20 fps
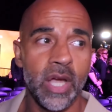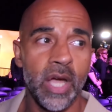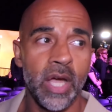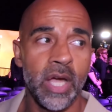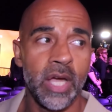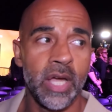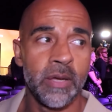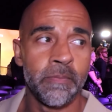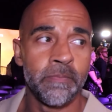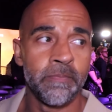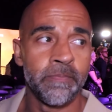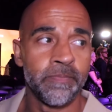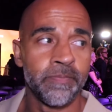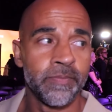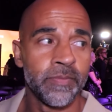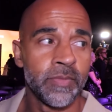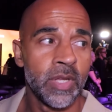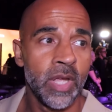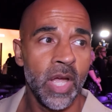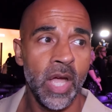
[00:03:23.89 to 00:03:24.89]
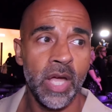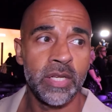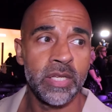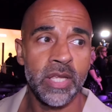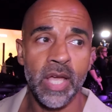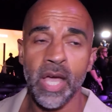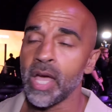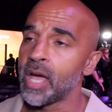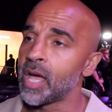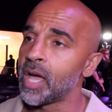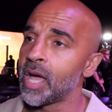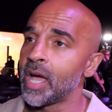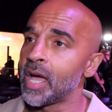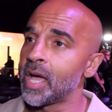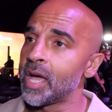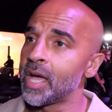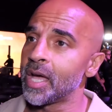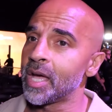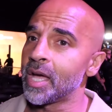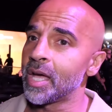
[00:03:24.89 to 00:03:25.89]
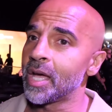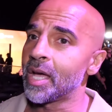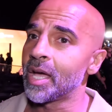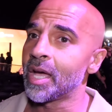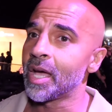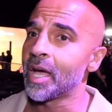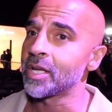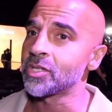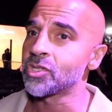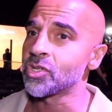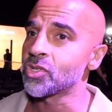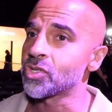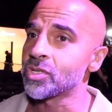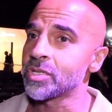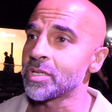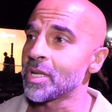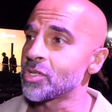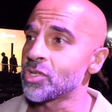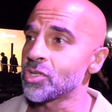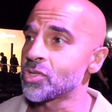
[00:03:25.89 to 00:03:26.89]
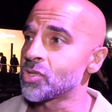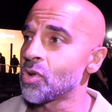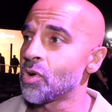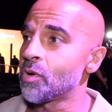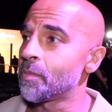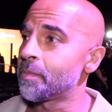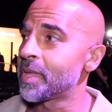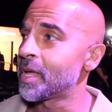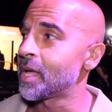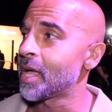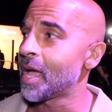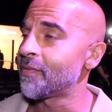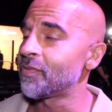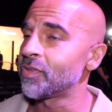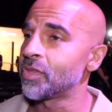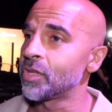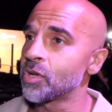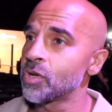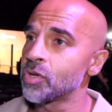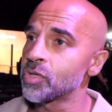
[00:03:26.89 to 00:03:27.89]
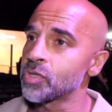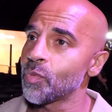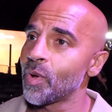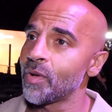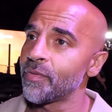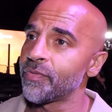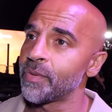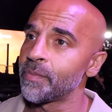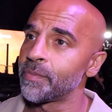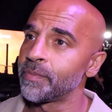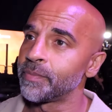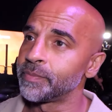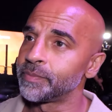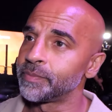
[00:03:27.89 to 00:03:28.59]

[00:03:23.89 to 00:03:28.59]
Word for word: Um, and yeah, uh, I just I just hope that everything goes well for him.